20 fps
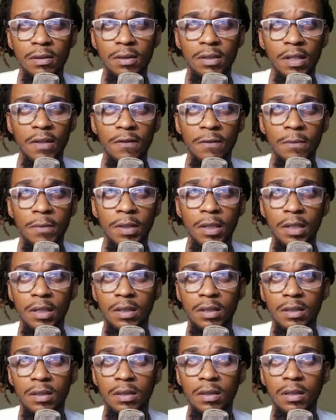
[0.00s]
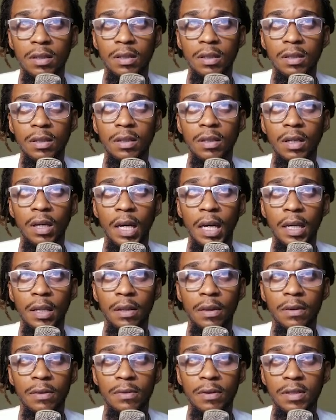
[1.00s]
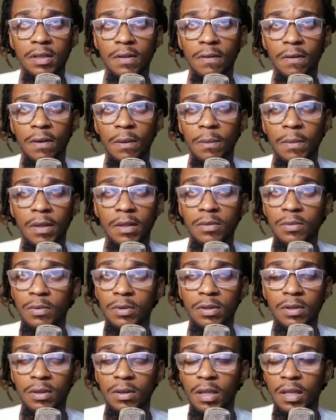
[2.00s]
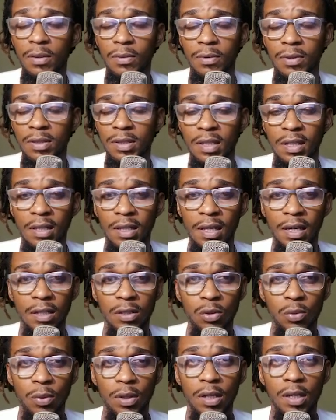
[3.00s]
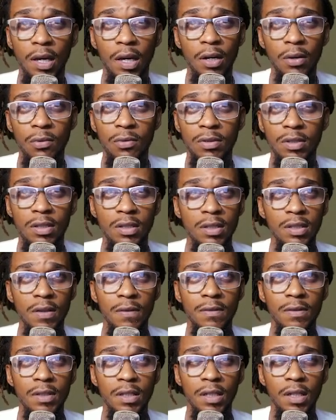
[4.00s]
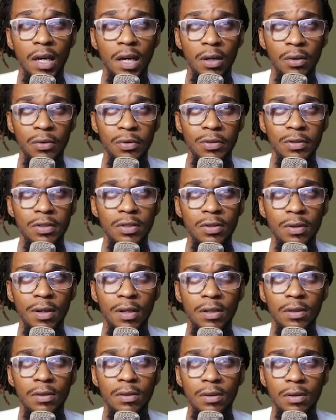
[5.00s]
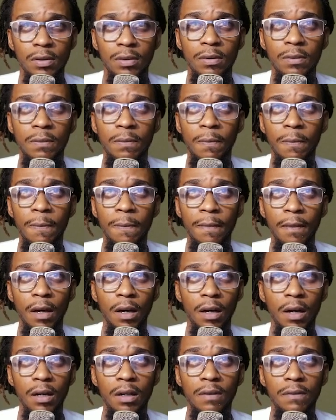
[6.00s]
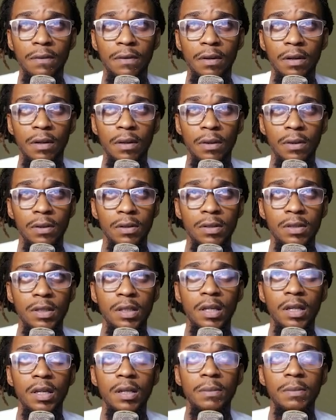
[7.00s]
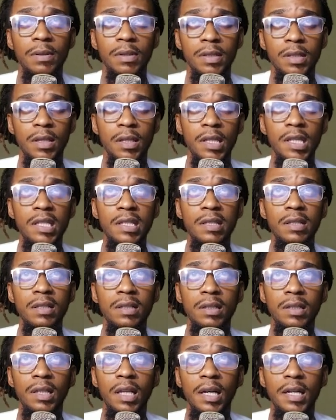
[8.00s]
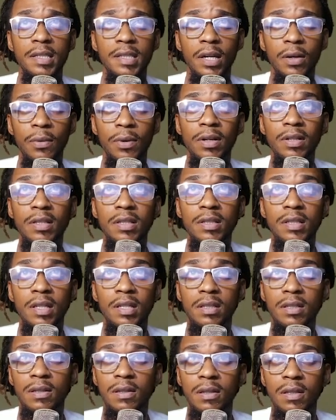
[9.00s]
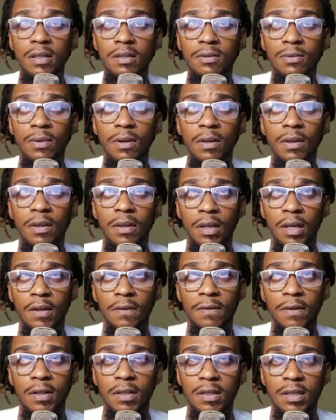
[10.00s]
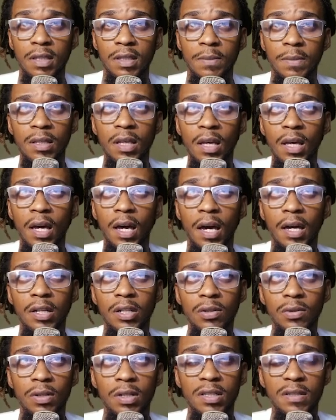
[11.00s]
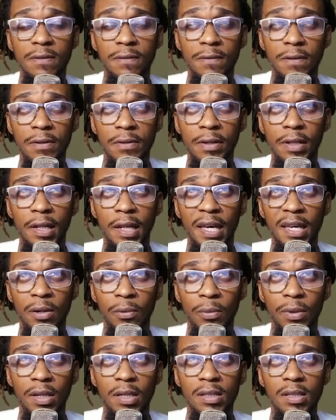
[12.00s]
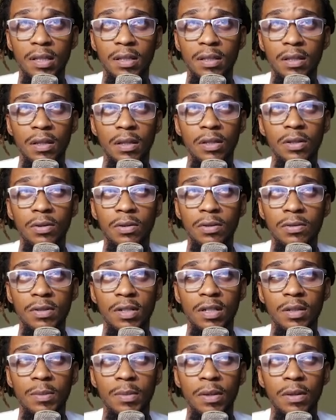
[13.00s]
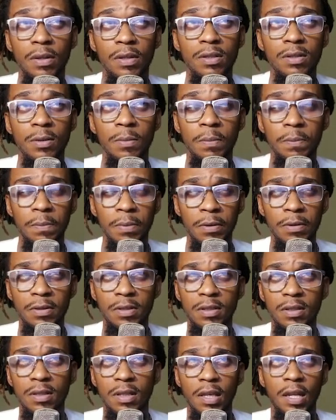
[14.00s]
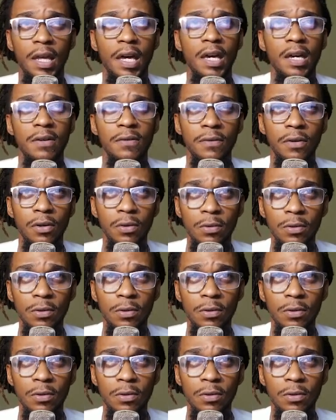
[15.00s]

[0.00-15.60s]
or seven minutes and the rest of them they were they were saying like 20 hours and 17 hours so i don't know all of the others but these look nice i wanted to test this one the xfce i know it's very lightweight and you could recommend this to persons that have older